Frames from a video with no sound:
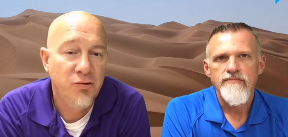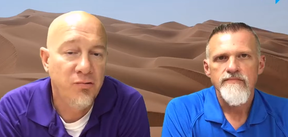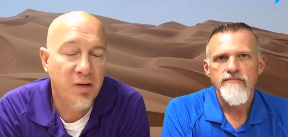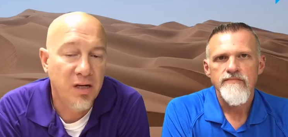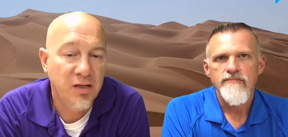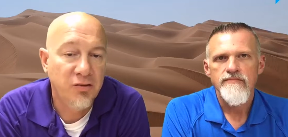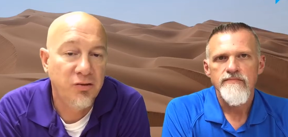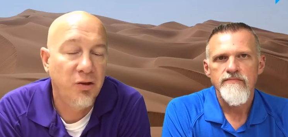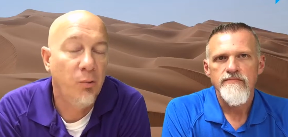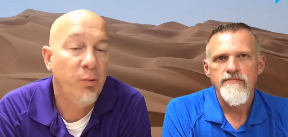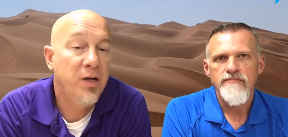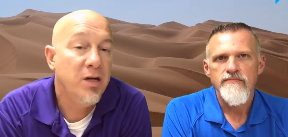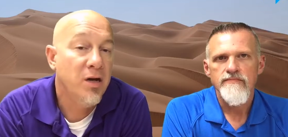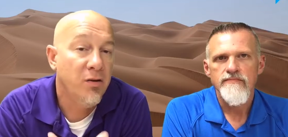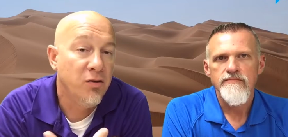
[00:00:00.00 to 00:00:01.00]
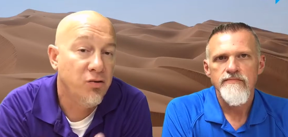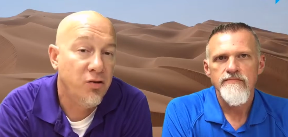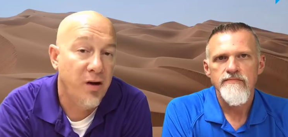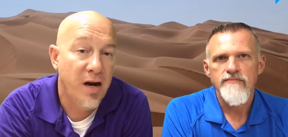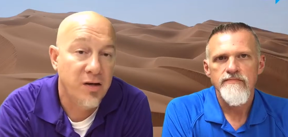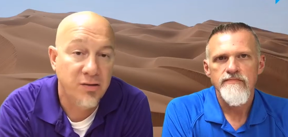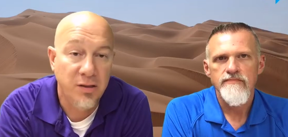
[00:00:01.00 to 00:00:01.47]
Speaker 1: to us so that we know that
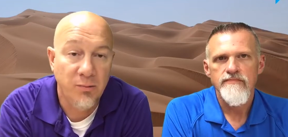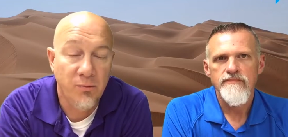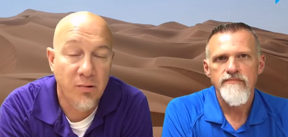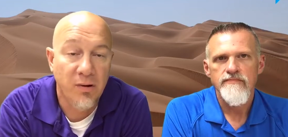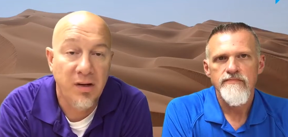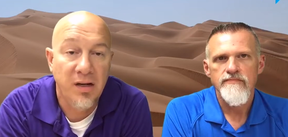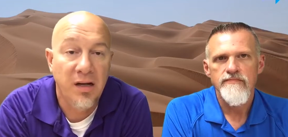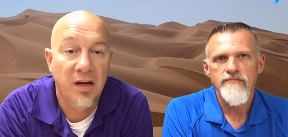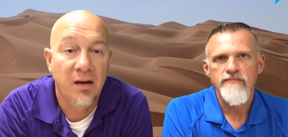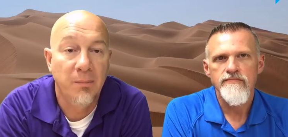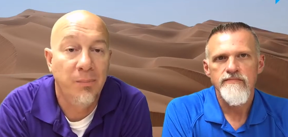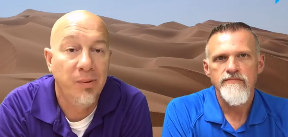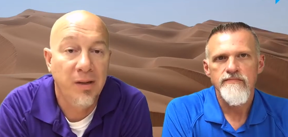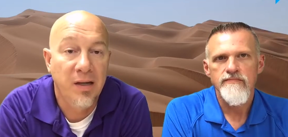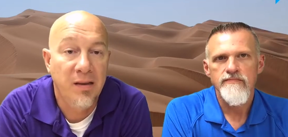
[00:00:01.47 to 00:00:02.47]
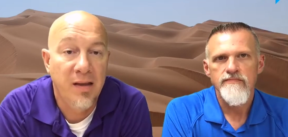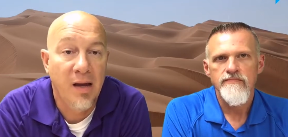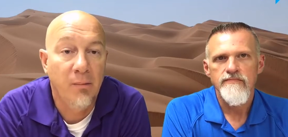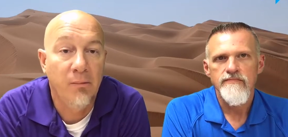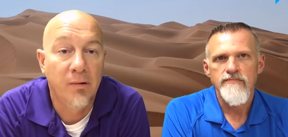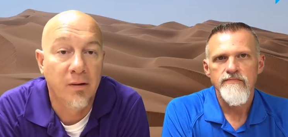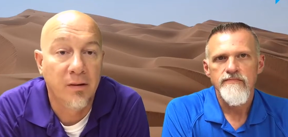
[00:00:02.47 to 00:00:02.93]
you're actually working and completing
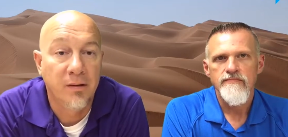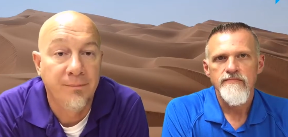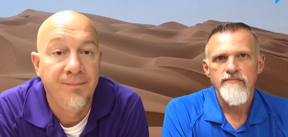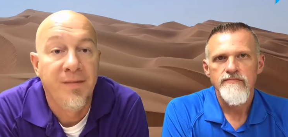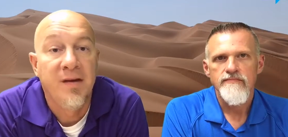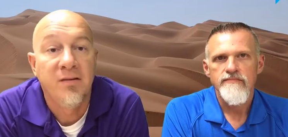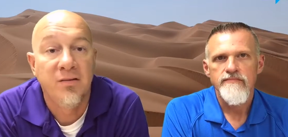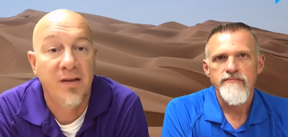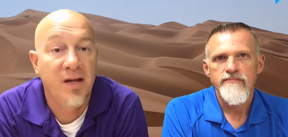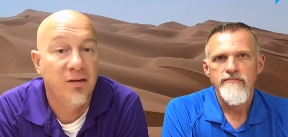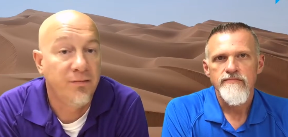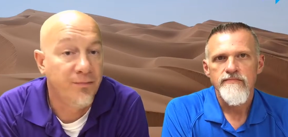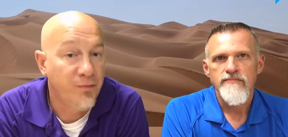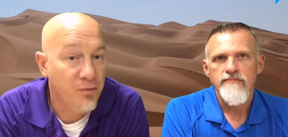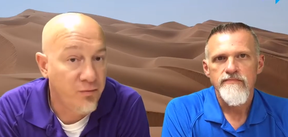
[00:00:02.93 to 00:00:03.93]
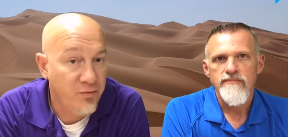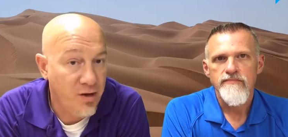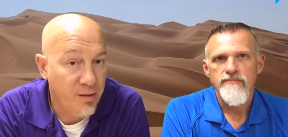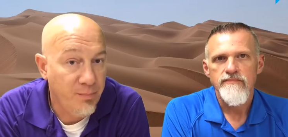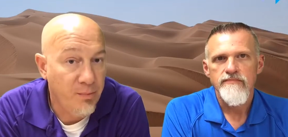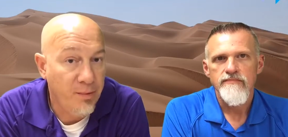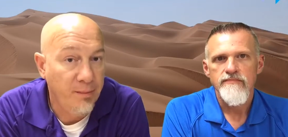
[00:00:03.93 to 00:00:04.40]
that work. So that's the first
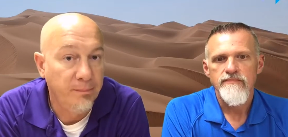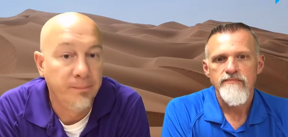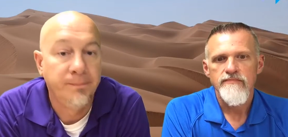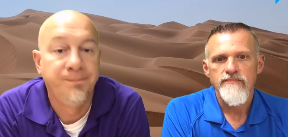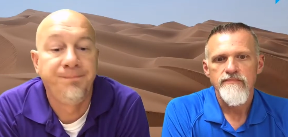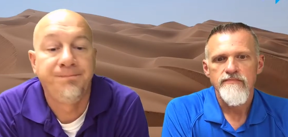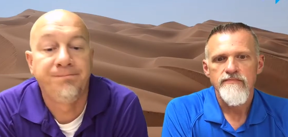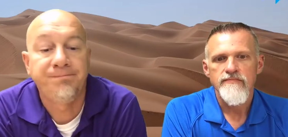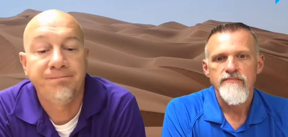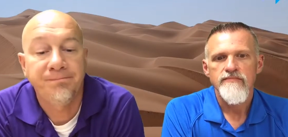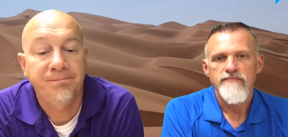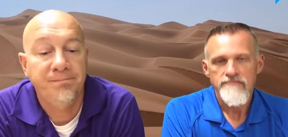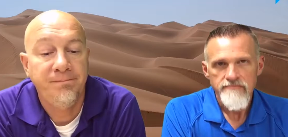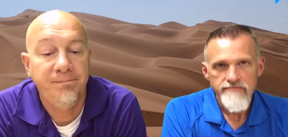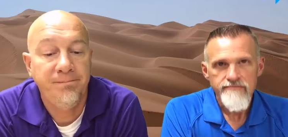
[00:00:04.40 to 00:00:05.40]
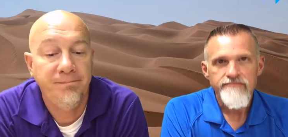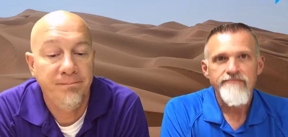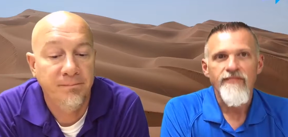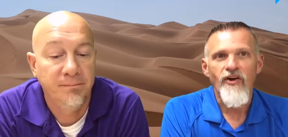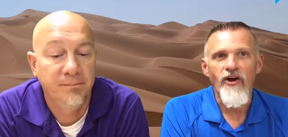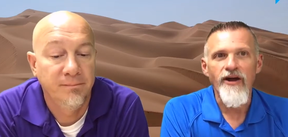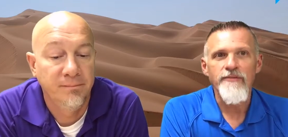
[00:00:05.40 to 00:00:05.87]
checkpoint.
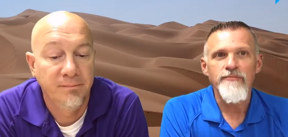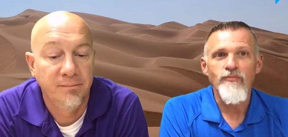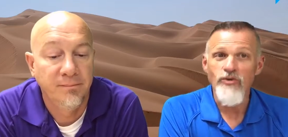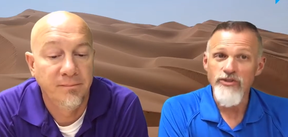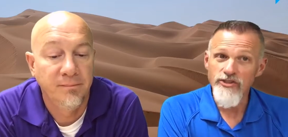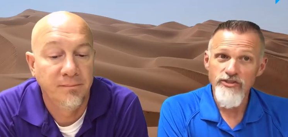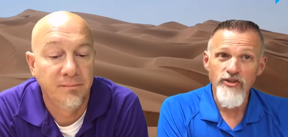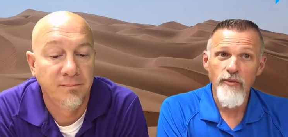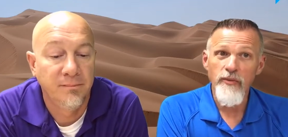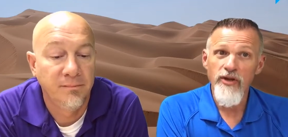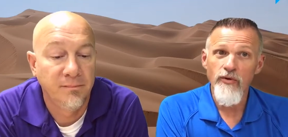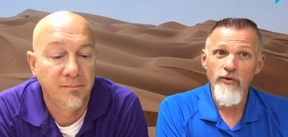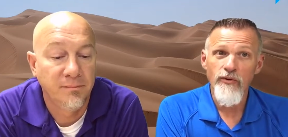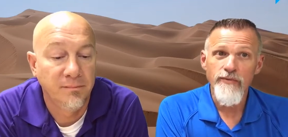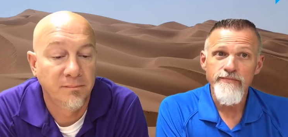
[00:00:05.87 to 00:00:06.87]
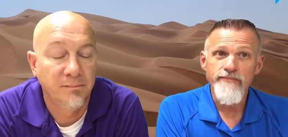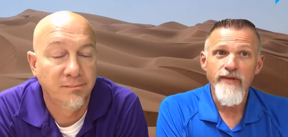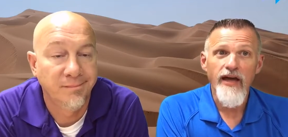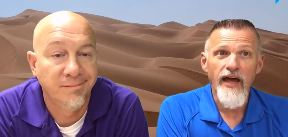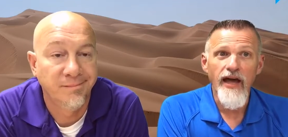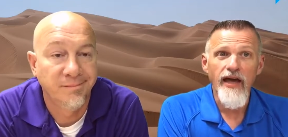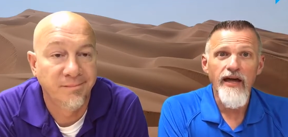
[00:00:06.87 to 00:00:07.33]
All
Speaker 2: right, which is going to be cool.
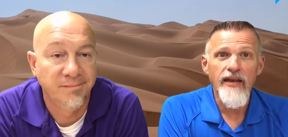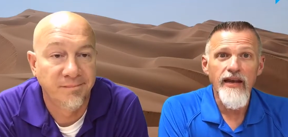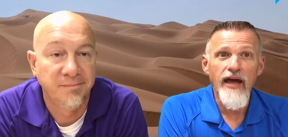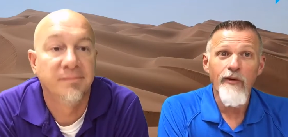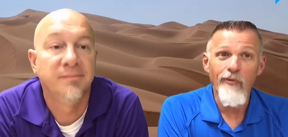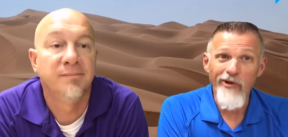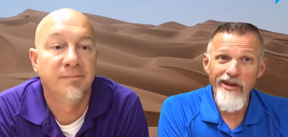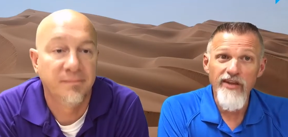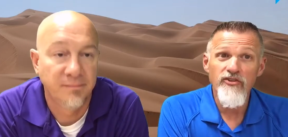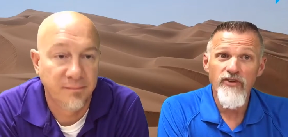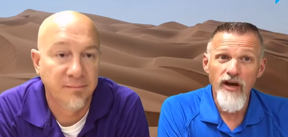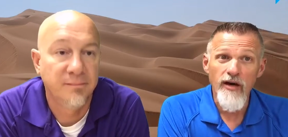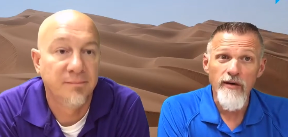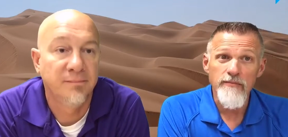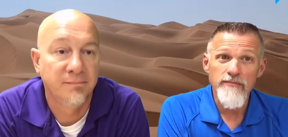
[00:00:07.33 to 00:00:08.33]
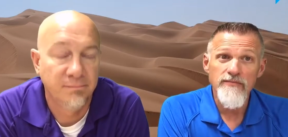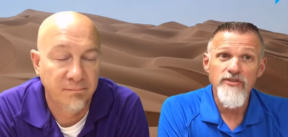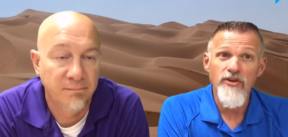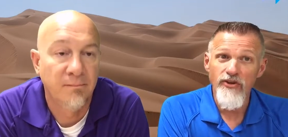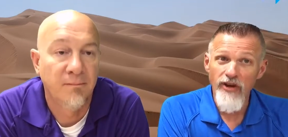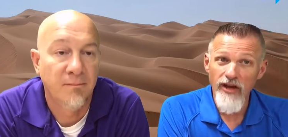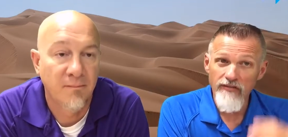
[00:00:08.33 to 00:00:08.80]
And uh, we need your help. So
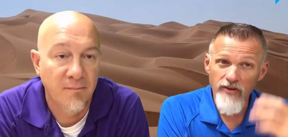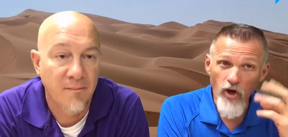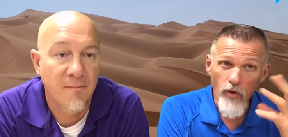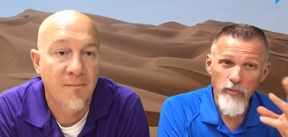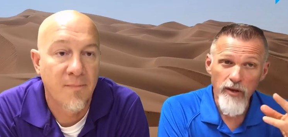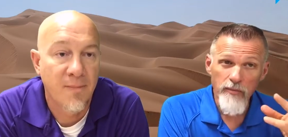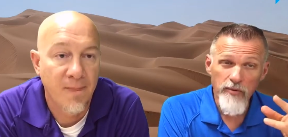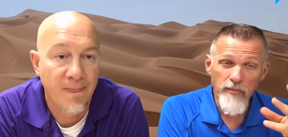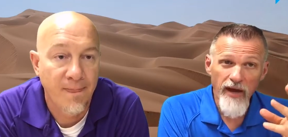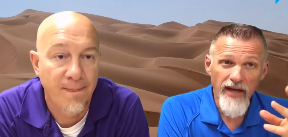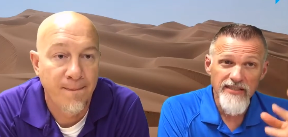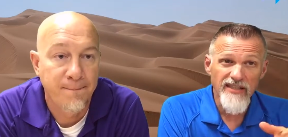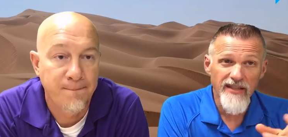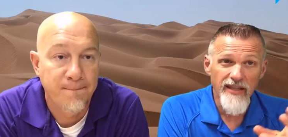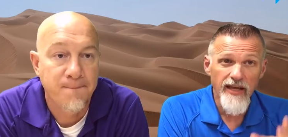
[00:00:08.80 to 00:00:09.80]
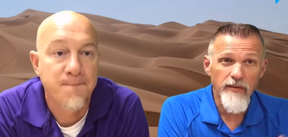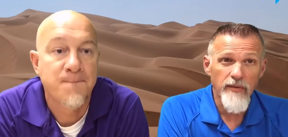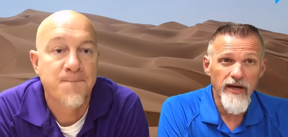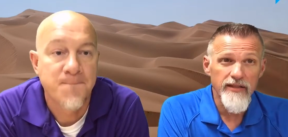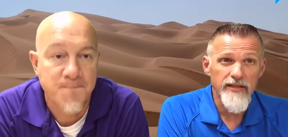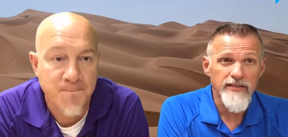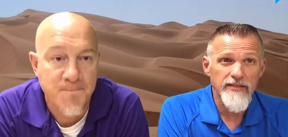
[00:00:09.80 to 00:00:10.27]
you're going to have to open up your minds and think
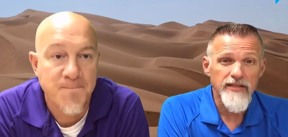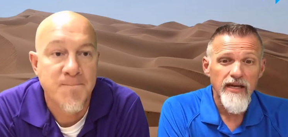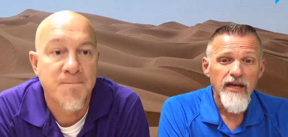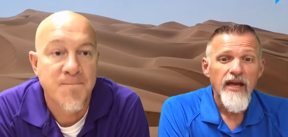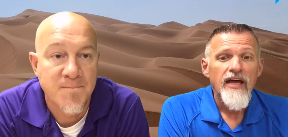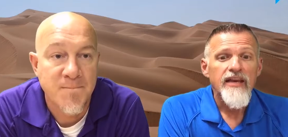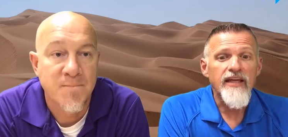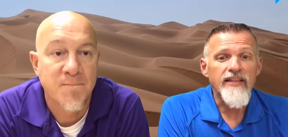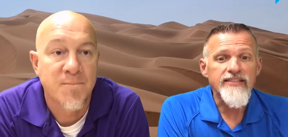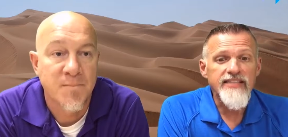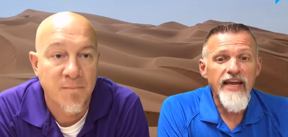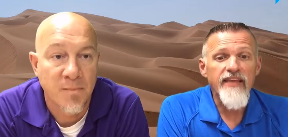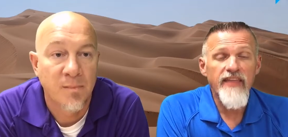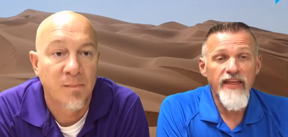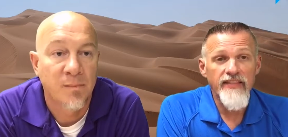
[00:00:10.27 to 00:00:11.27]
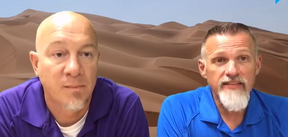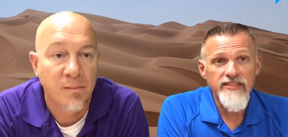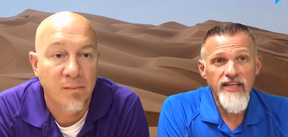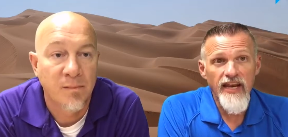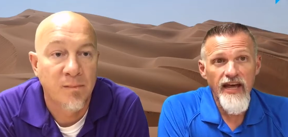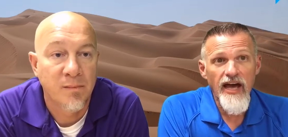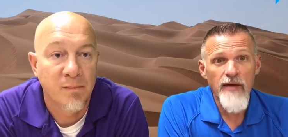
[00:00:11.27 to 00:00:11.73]
about this. Now, the second thing that's
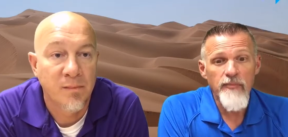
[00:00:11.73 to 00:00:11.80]
going to